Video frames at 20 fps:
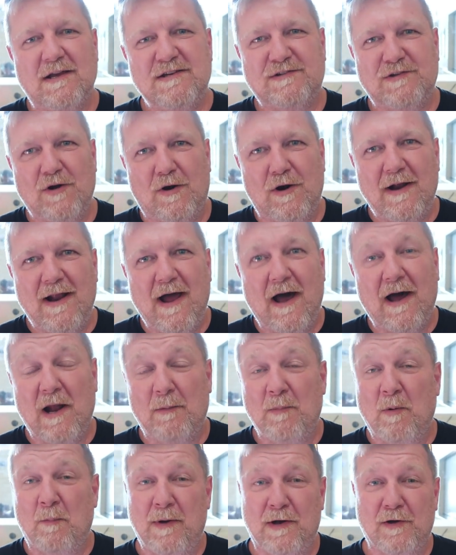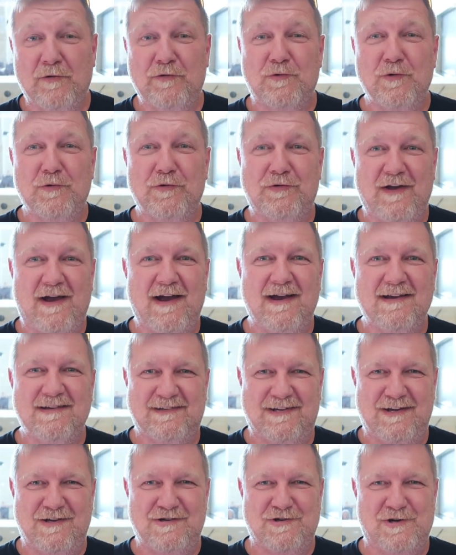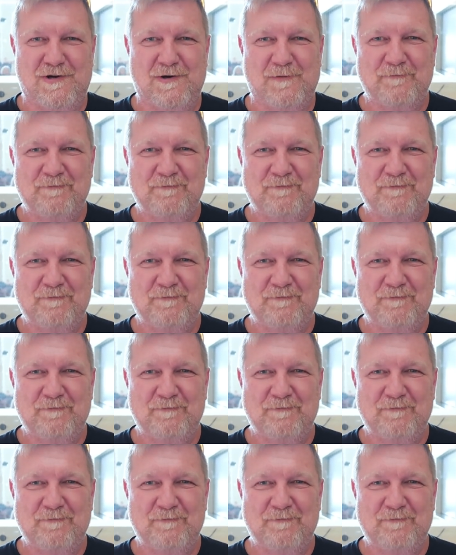Started out, I'm a middle school science teacher.